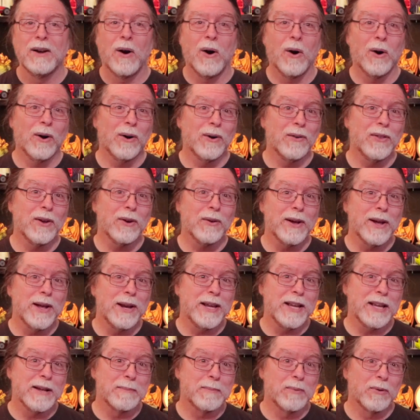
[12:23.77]
Are there
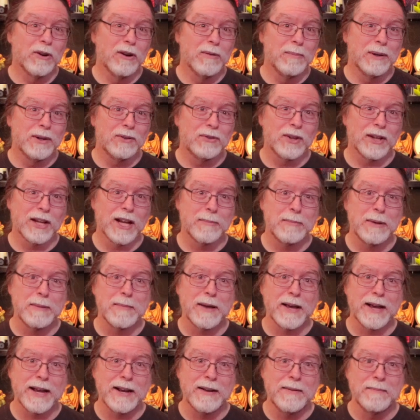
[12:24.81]
any improvements that could be
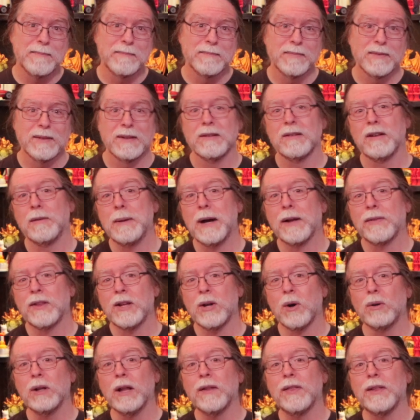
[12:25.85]
made? Well, about the
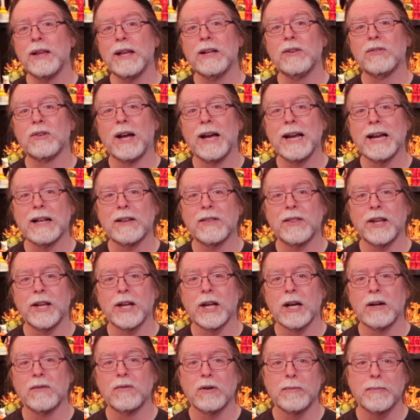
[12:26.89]
only things I can think
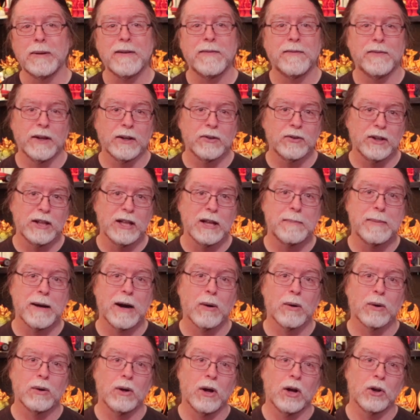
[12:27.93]
of would be fixing the
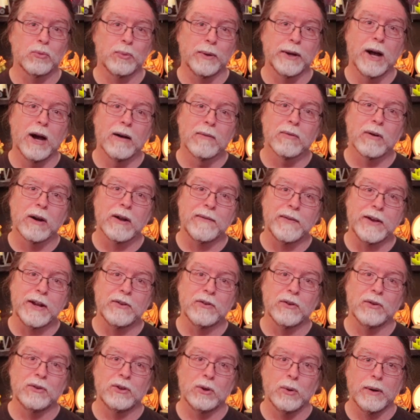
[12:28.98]
power loss recovery
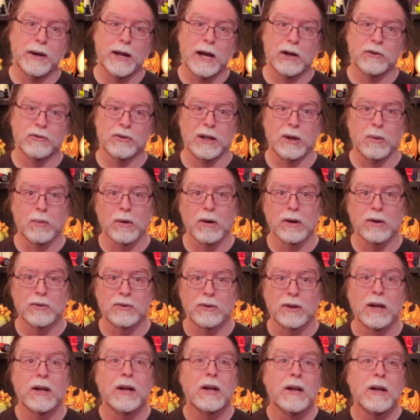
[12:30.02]
feature so it actually
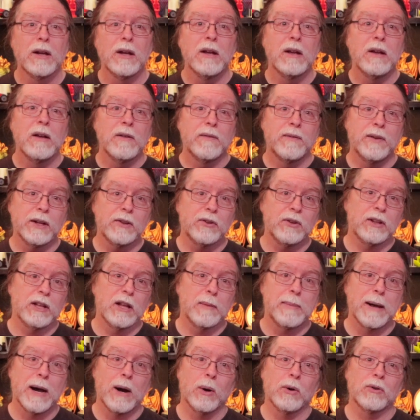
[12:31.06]
works, fixing the
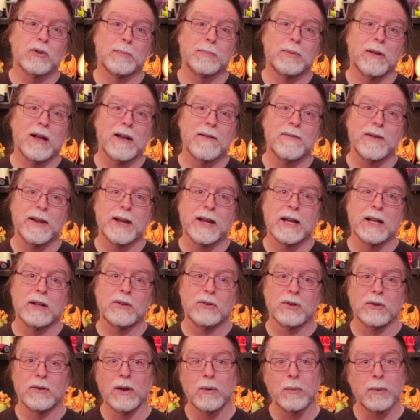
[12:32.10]
power supply fan
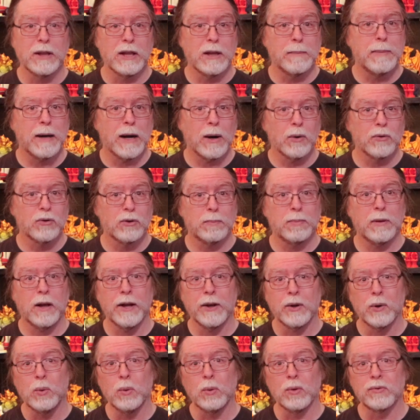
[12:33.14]
so that when the power supply
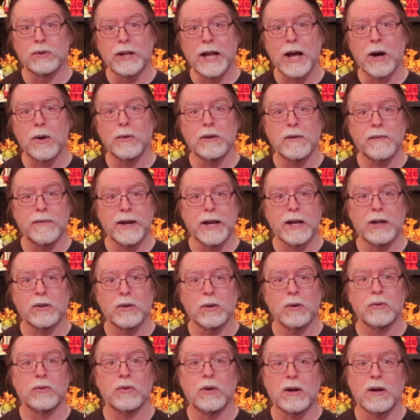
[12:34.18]
cools down, the fan
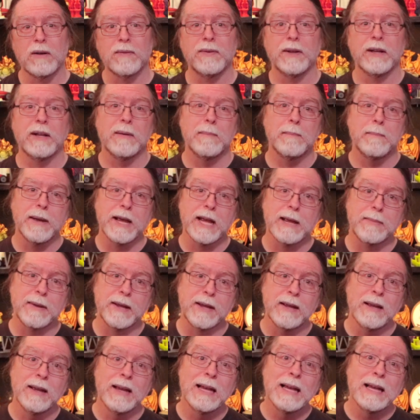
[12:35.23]
turns off, and
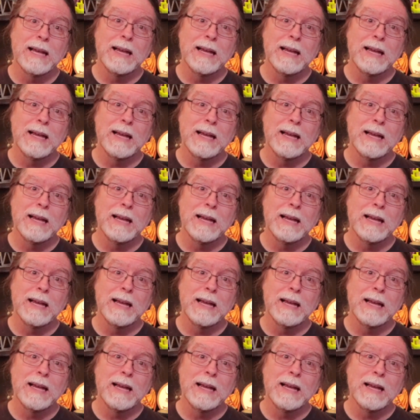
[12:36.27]
maybe,